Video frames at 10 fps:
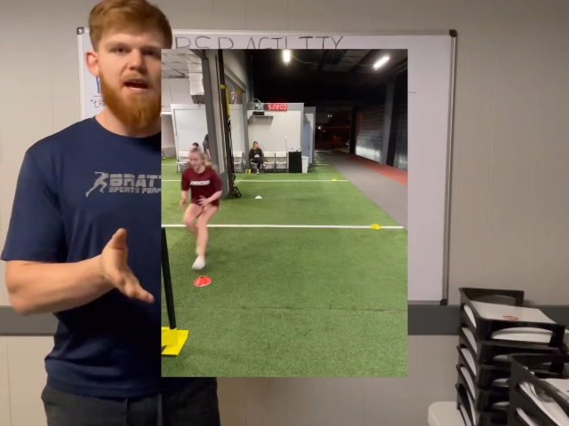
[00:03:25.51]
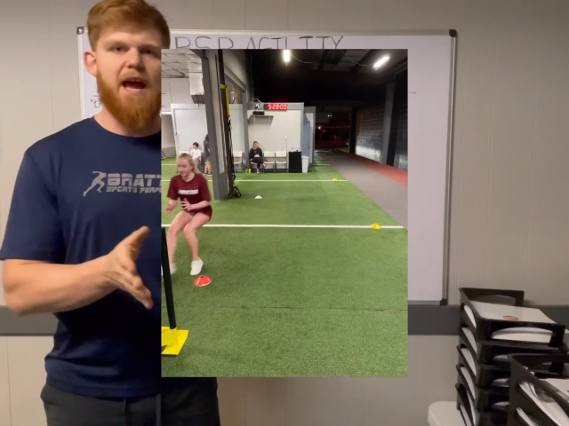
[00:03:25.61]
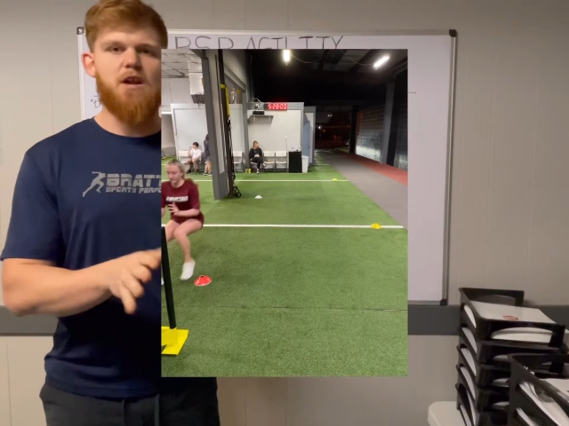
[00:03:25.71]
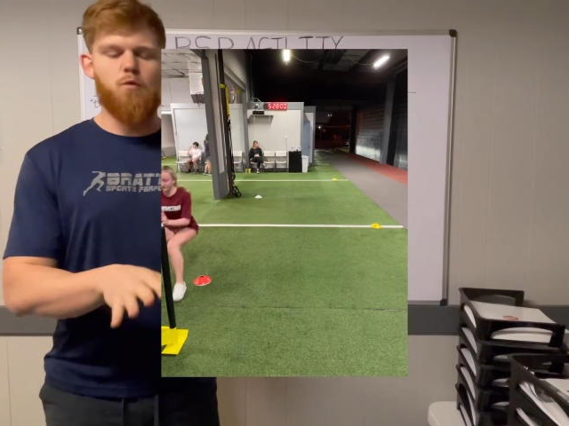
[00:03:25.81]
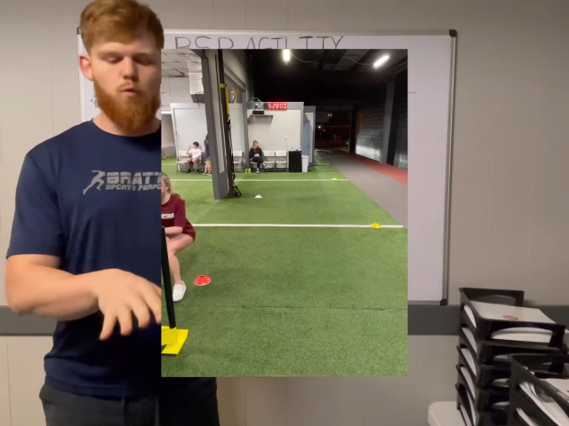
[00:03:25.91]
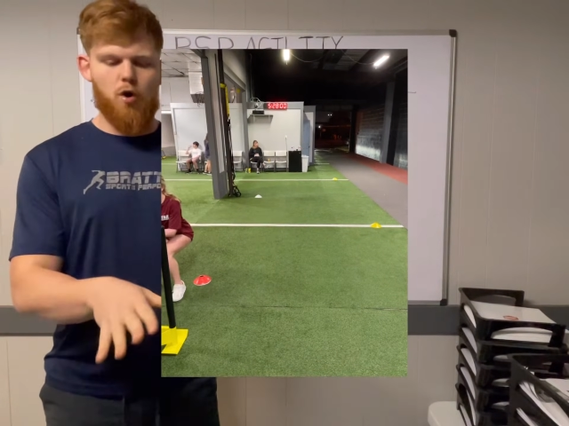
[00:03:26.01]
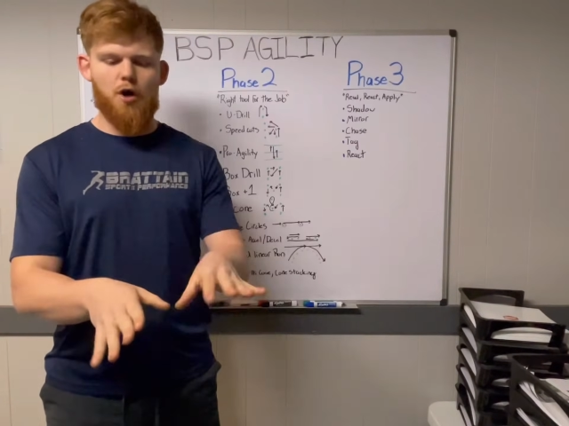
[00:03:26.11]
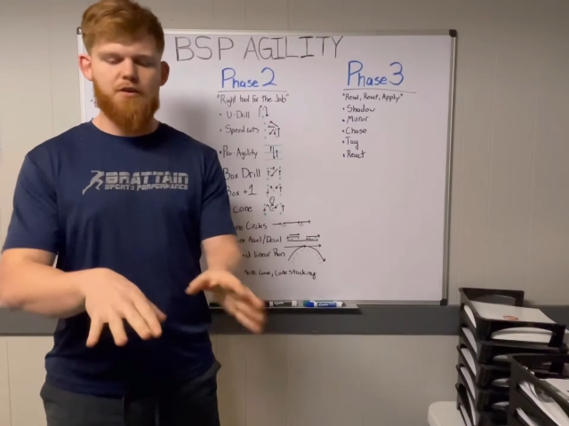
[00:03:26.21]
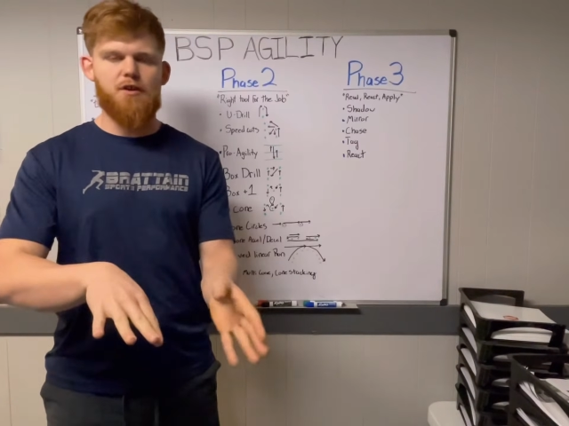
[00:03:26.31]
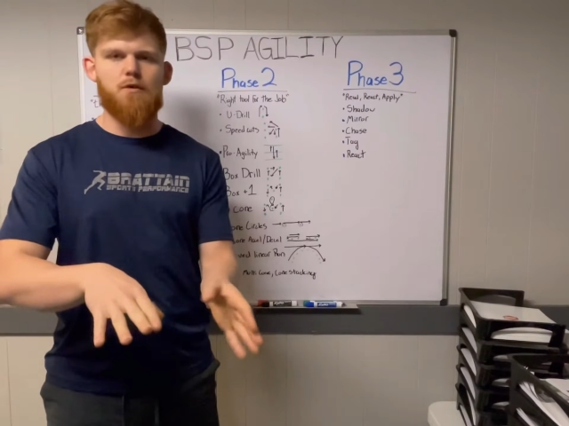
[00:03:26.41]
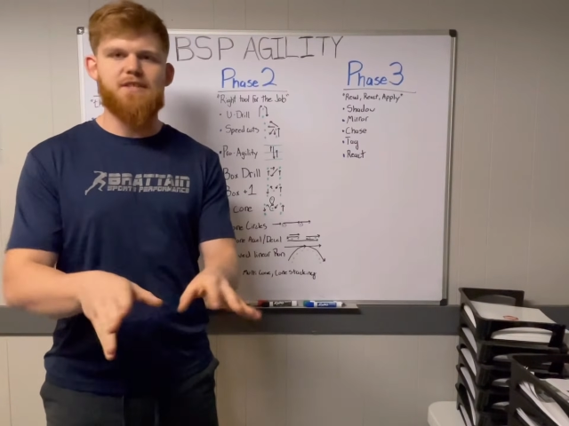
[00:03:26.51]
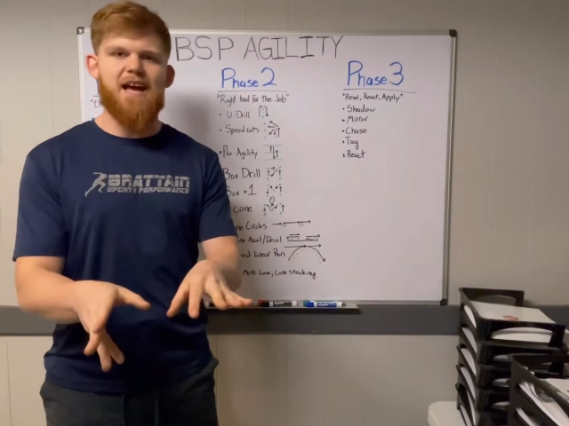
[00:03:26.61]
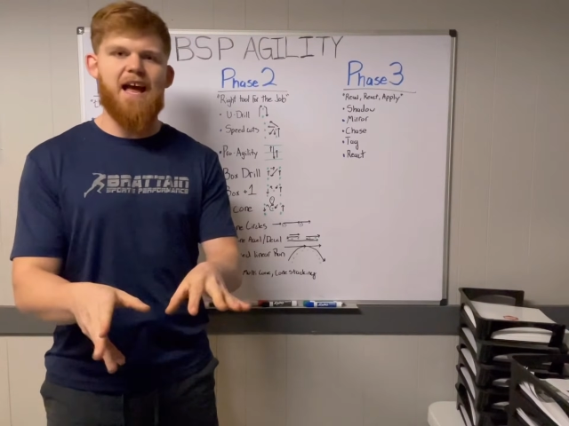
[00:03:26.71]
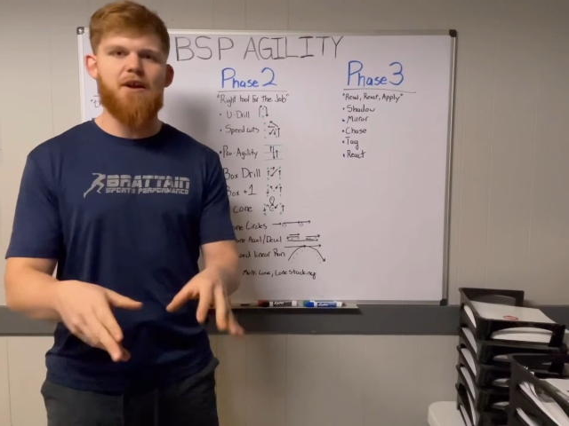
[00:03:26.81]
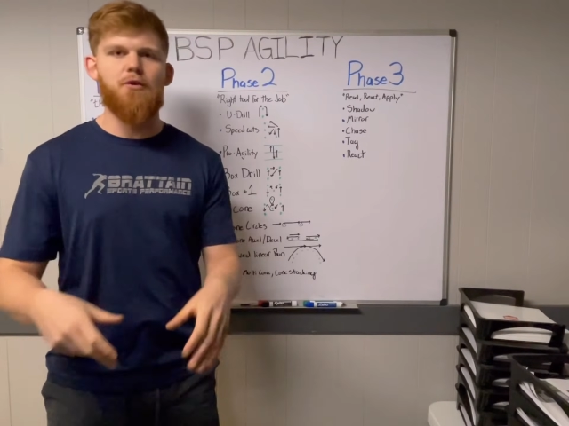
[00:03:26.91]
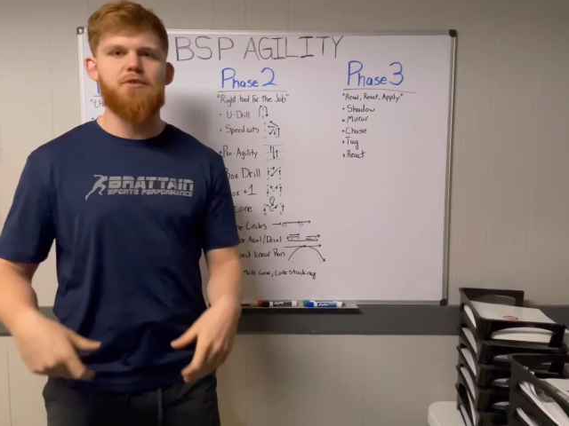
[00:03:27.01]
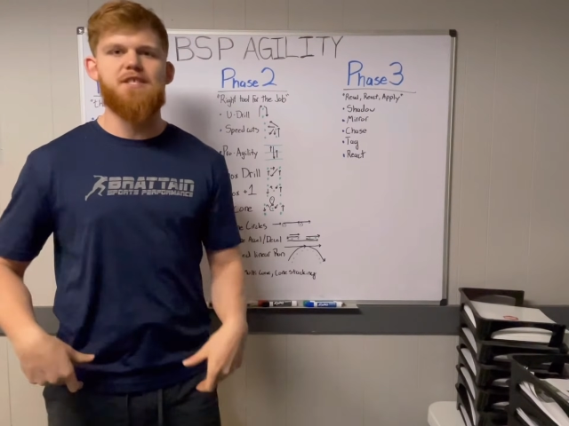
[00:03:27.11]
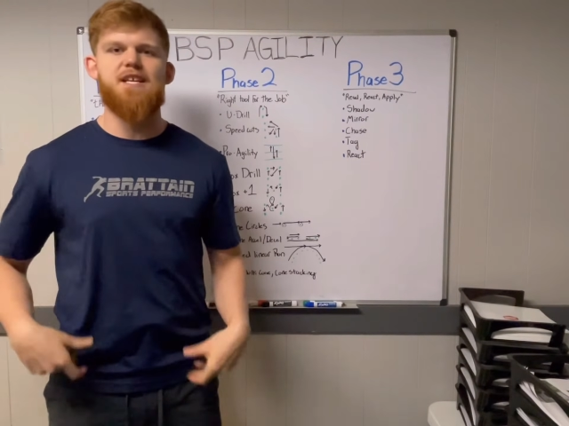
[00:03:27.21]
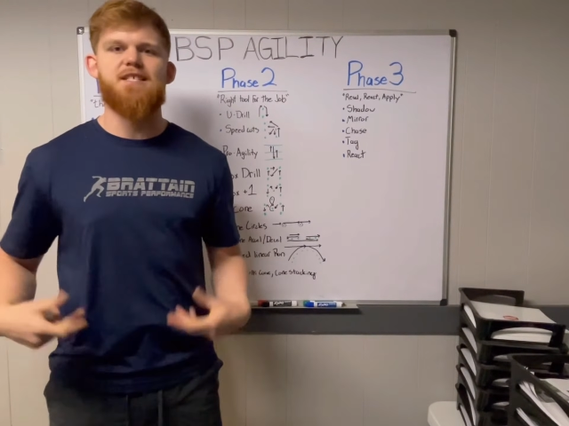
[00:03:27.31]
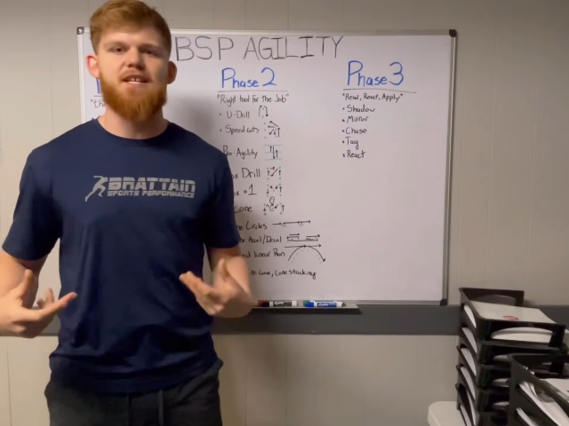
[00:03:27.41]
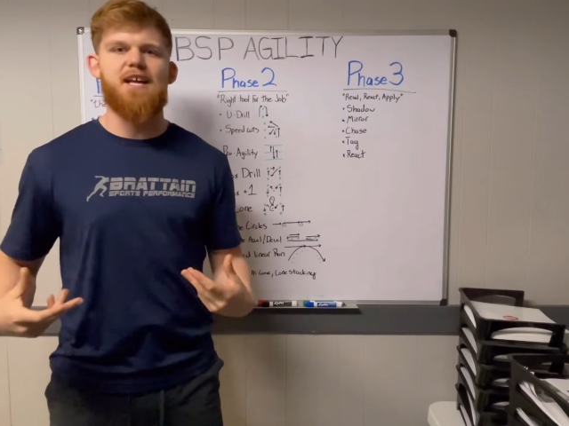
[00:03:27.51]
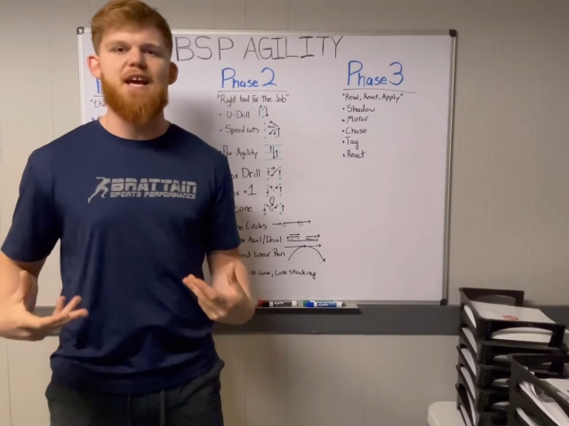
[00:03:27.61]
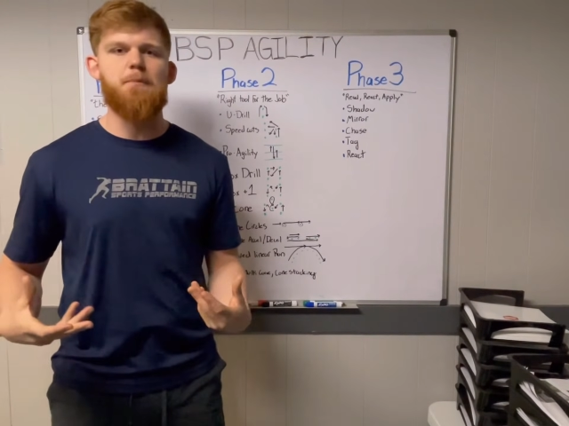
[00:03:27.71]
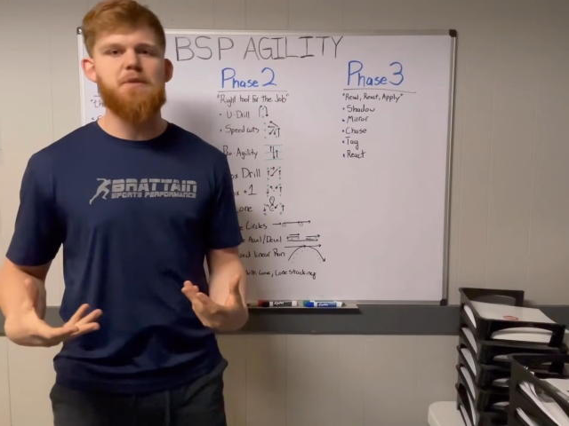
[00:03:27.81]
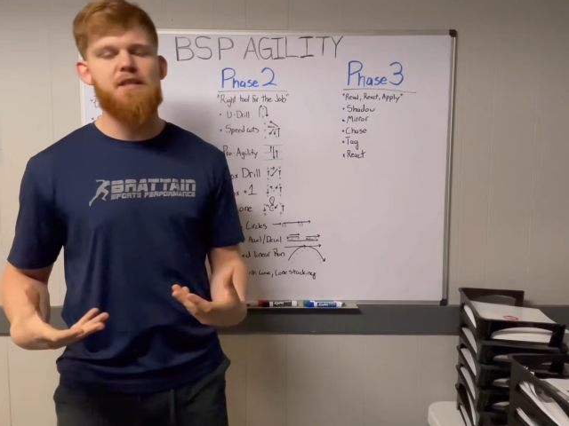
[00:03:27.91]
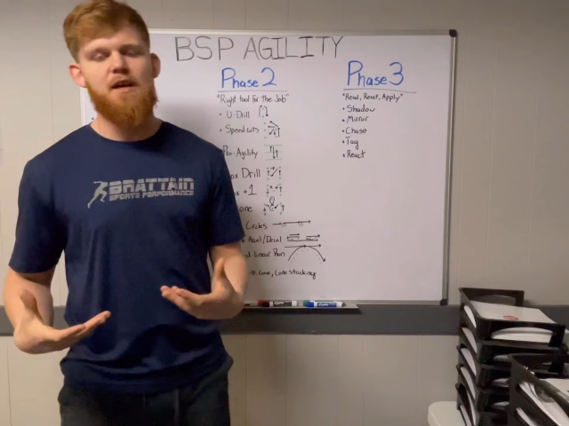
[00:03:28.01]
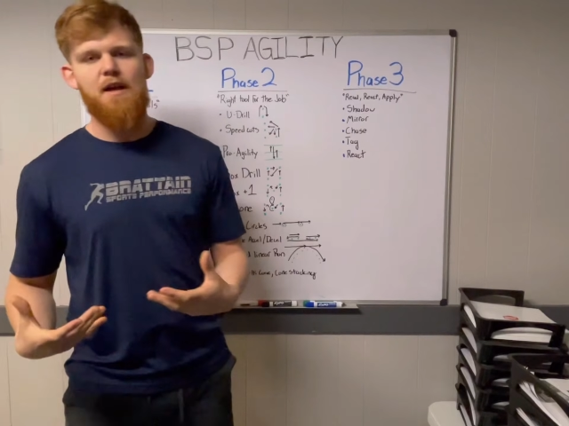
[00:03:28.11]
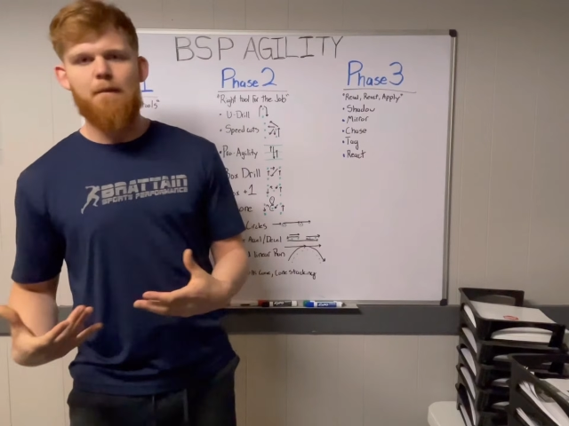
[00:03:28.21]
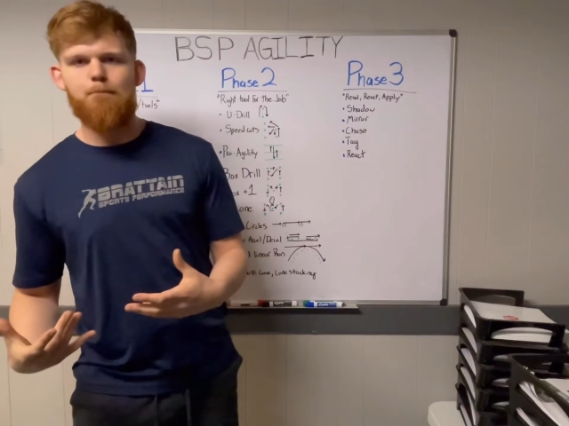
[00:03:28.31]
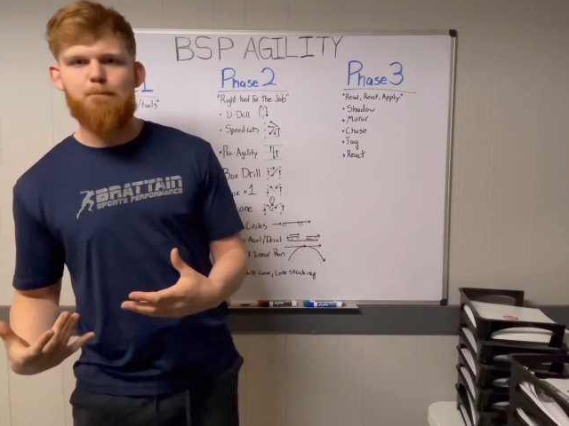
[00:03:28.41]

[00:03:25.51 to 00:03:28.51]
and work those ankles, knees, and hips,